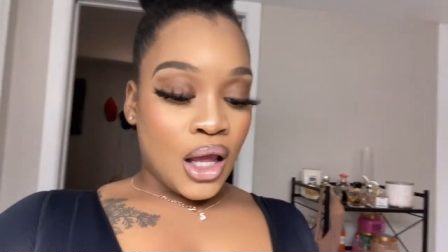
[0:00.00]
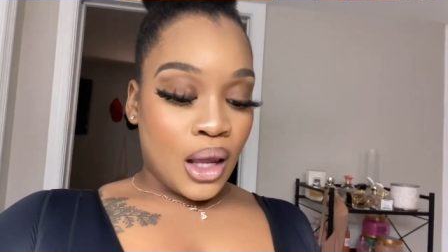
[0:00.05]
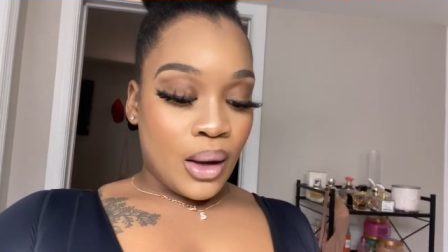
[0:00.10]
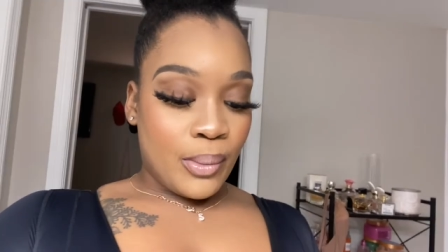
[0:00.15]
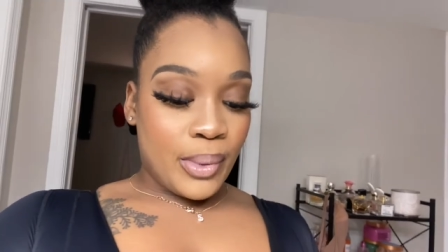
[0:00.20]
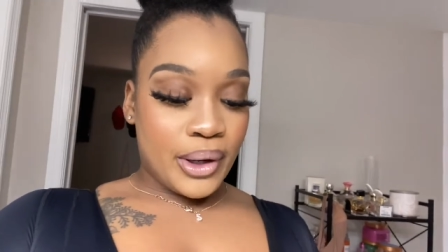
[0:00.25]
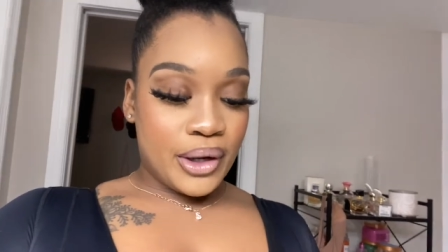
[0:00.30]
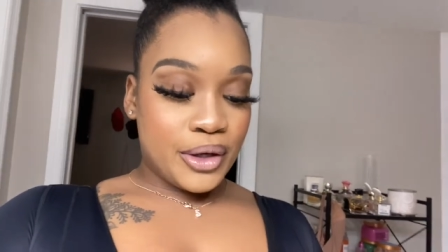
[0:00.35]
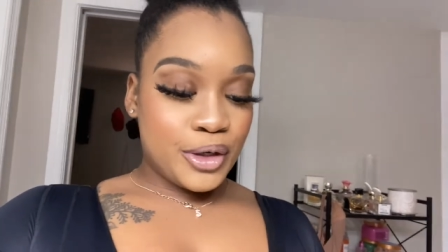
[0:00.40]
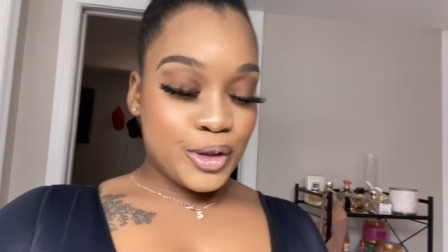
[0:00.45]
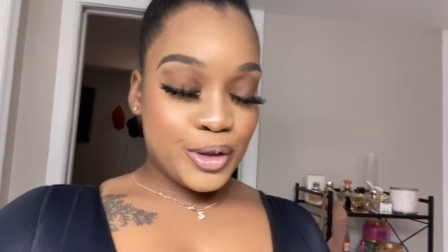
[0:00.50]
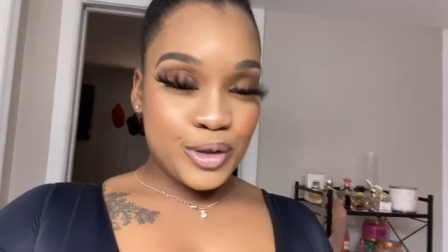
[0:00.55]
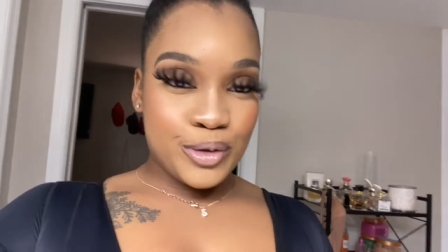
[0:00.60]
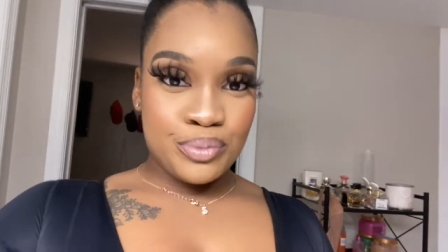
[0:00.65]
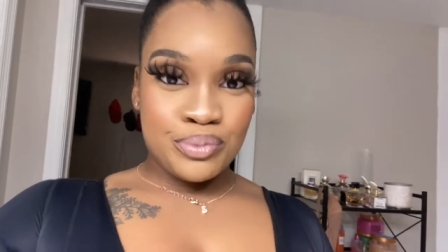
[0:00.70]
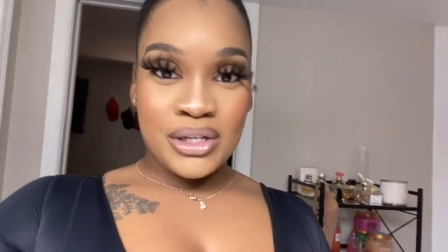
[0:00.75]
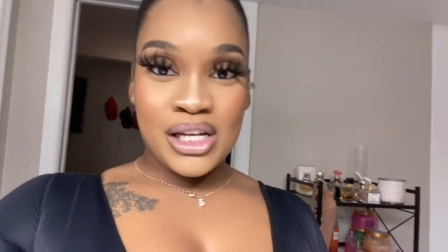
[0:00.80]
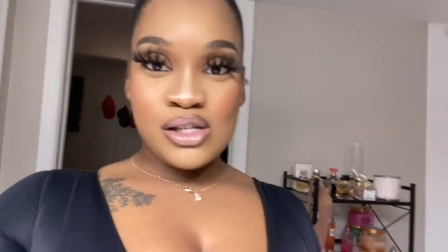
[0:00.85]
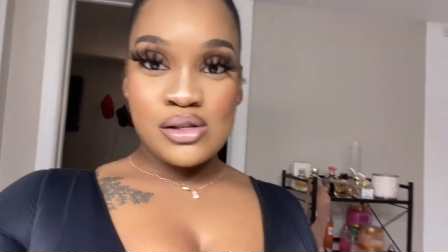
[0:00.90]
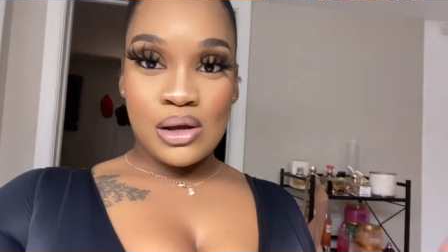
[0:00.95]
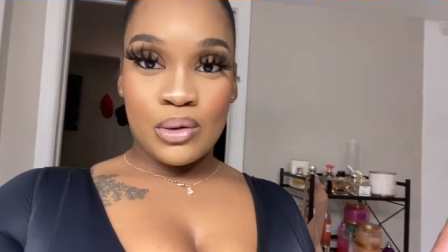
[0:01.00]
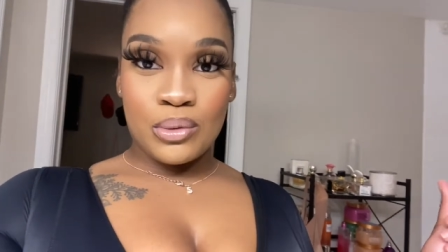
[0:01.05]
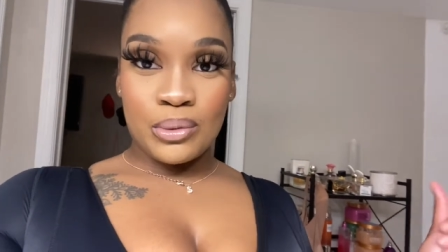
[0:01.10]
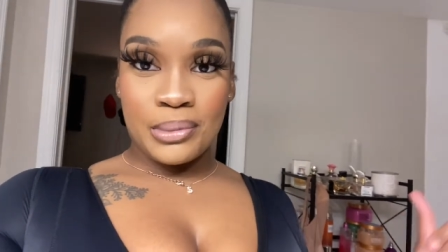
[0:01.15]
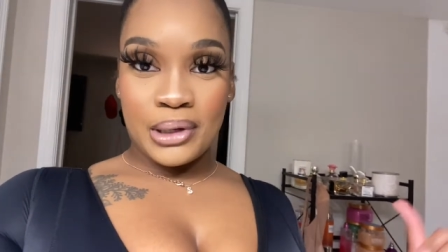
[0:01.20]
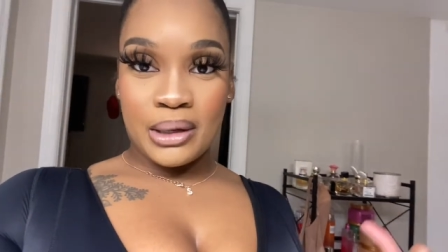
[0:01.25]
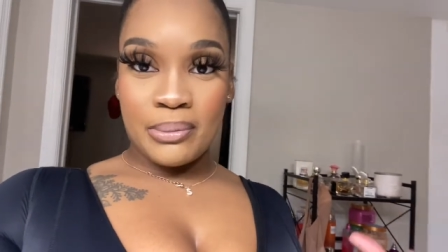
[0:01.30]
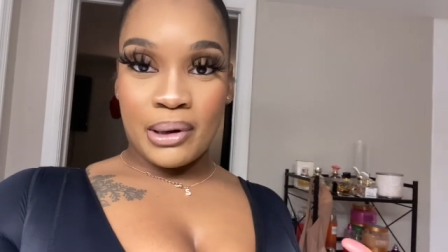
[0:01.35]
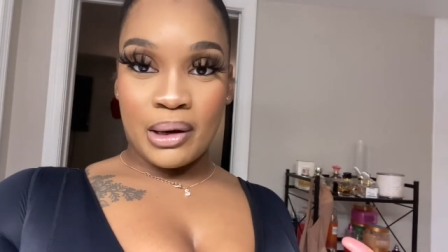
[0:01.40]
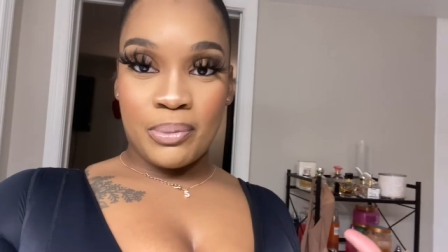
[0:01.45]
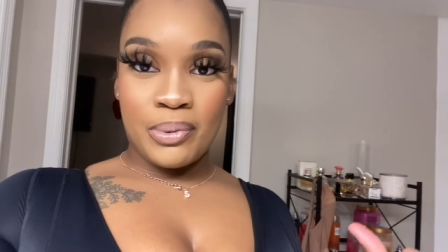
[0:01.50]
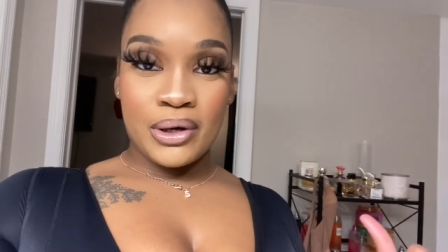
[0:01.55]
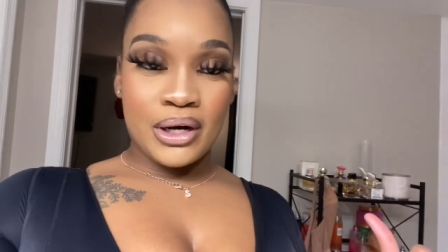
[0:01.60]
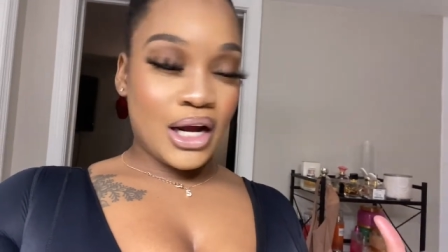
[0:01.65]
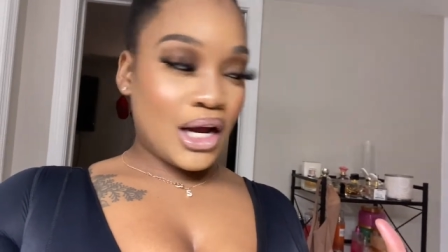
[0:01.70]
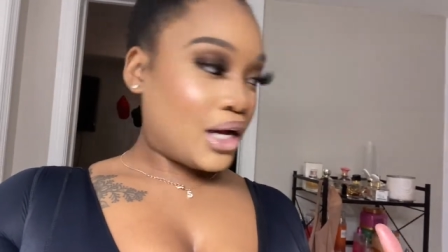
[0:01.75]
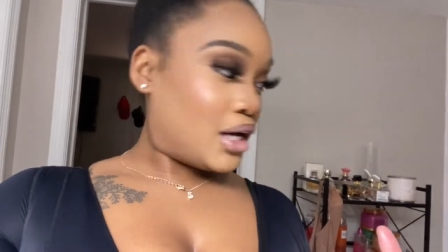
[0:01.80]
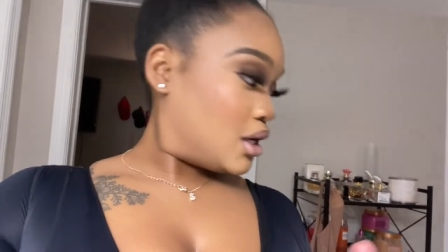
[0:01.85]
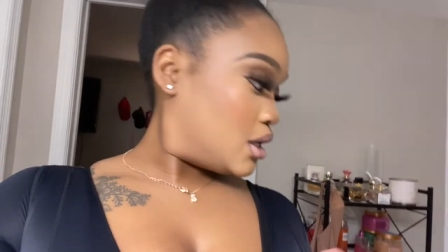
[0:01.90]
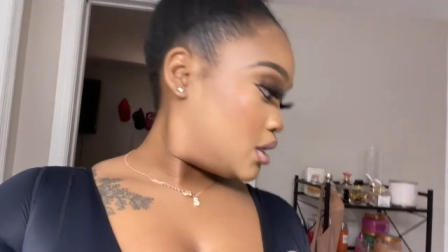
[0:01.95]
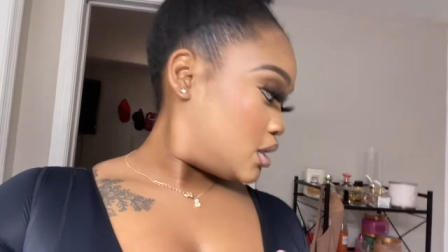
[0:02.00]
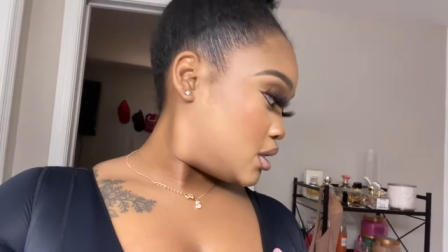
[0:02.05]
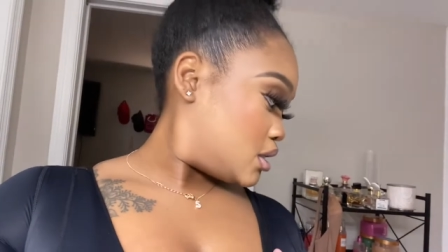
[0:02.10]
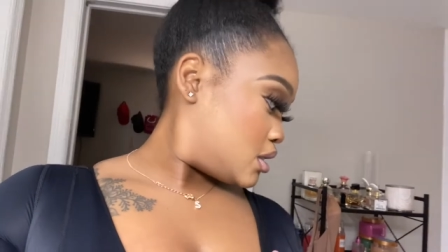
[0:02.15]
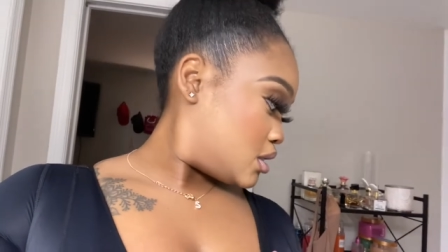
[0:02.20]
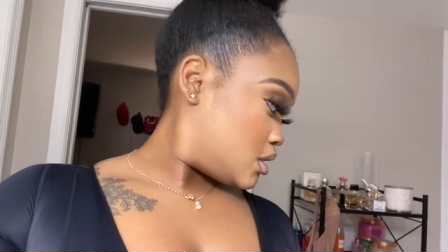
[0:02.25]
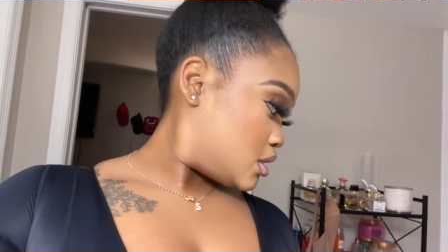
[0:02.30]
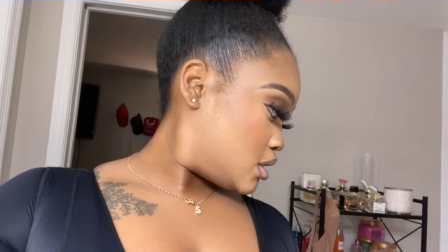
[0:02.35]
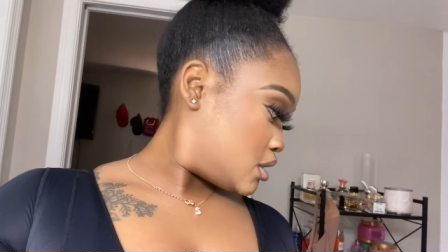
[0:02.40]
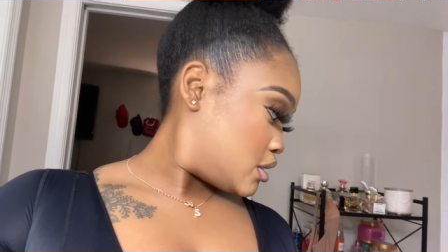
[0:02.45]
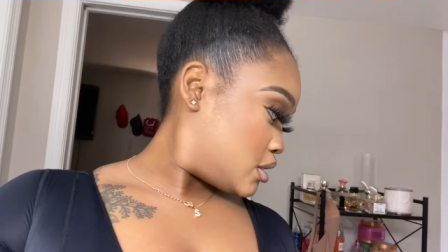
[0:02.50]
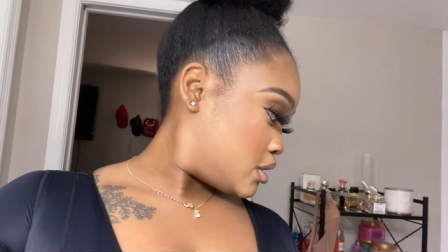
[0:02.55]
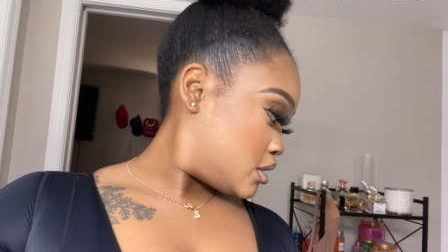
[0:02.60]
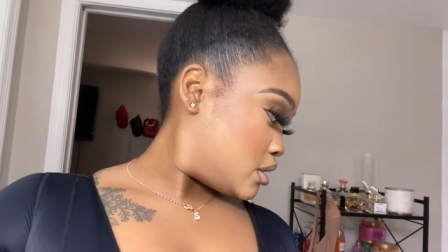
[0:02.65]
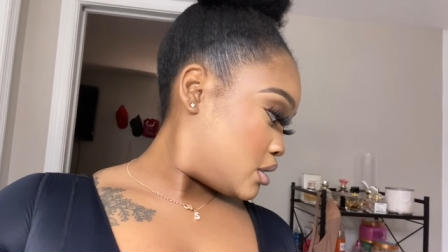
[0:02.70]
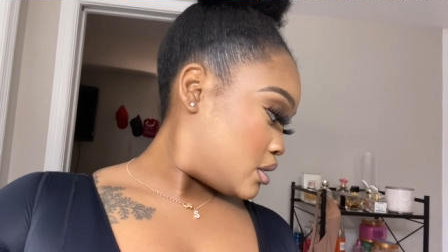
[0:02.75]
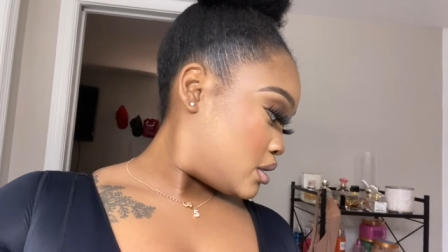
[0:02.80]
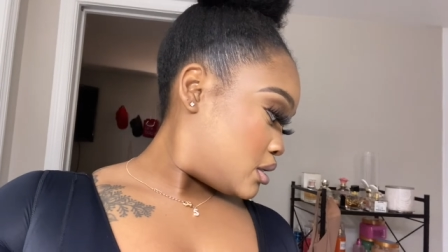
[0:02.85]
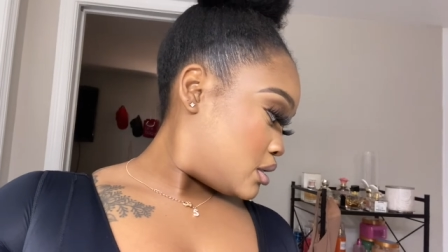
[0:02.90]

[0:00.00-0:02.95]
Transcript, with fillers: But um, that's how we and babe put out. She said she was there.